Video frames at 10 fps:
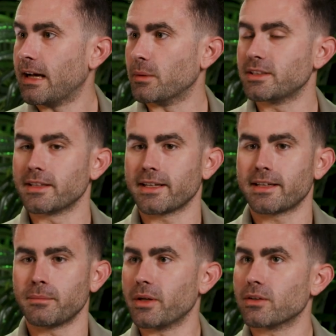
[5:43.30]
I was in
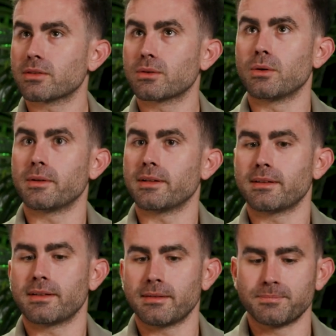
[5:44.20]
middle school,
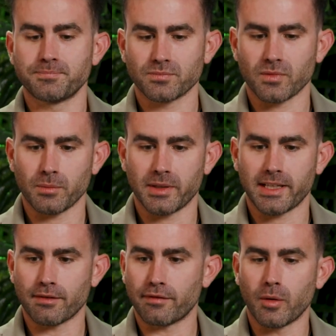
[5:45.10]
we'd
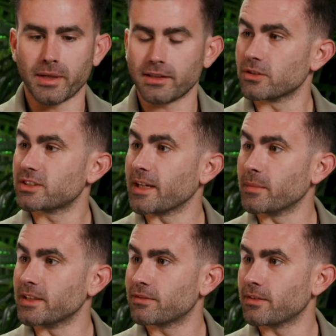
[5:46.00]
get to film like little
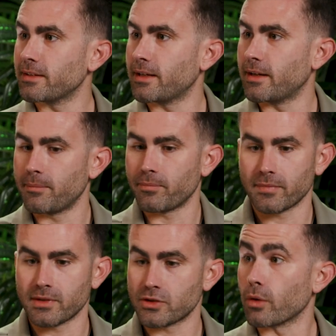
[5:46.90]
segments,
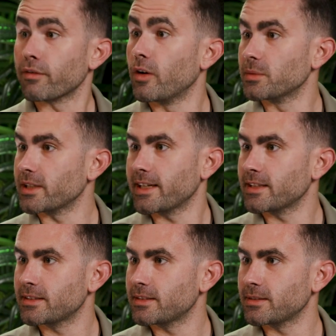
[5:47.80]
short films, I
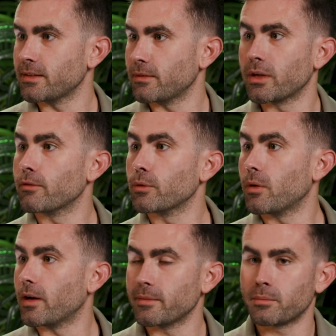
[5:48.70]
guess, whatever we
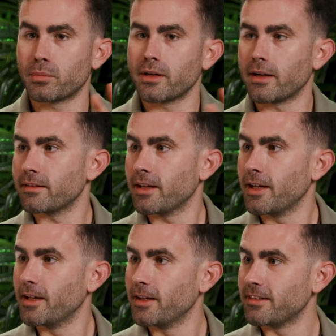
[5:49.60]
wanted, put it on
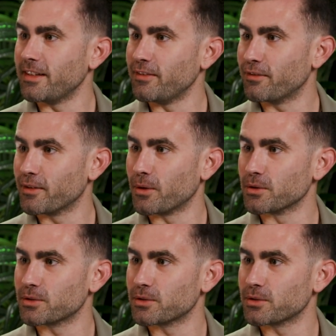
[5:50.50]
TV for the whole